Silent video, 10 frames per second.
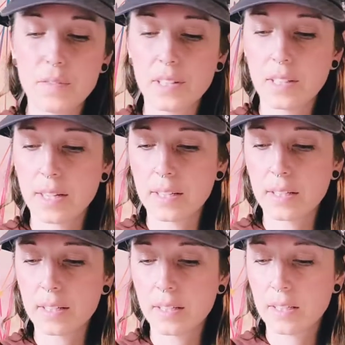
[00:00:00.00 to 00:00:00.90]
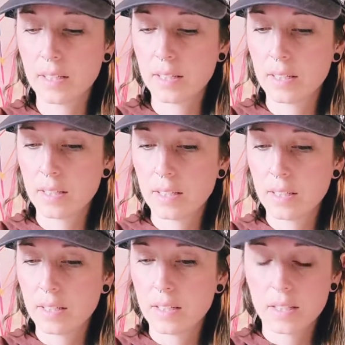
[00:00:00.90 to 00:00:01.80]
feel like
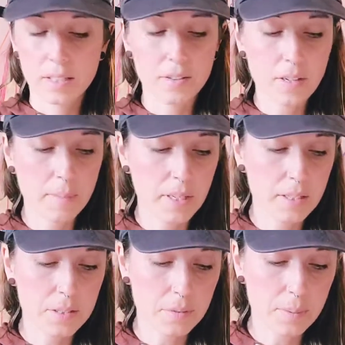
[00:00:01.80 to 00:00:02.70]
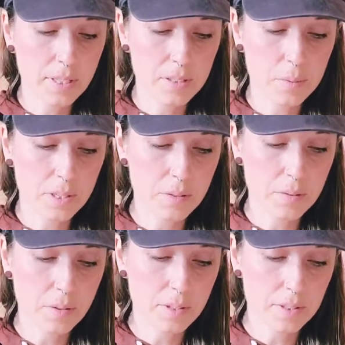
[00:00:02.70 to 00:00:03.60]
you're coming into a place where you
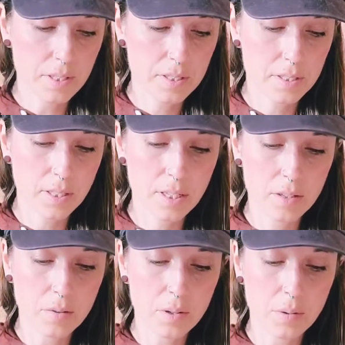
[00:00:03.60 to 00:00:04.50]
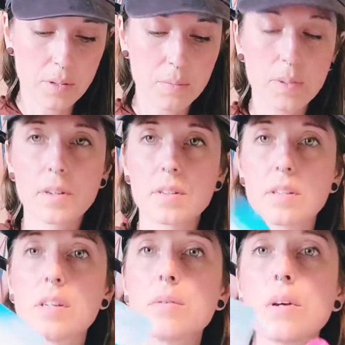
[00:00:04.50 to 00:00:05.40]
know your destiny, you know your
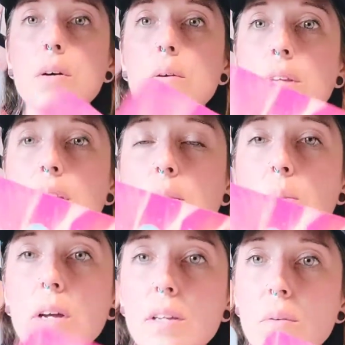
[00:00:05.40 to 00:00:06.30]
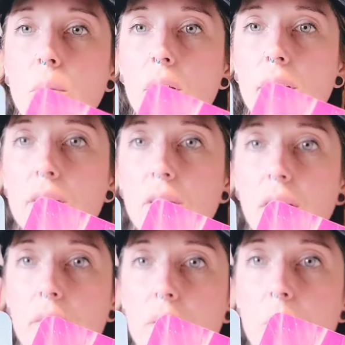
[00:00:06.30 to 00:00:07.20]
worth, and you know like what you want in your
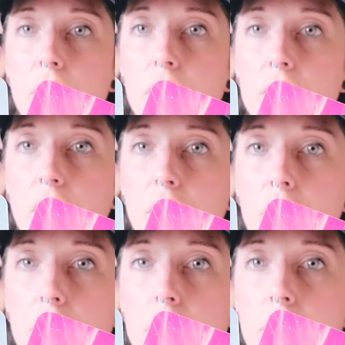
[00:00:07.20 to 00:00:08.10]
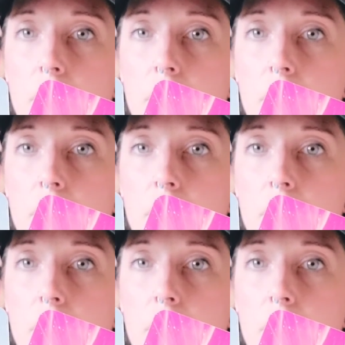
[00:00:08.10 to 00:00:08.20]
life and what you don't.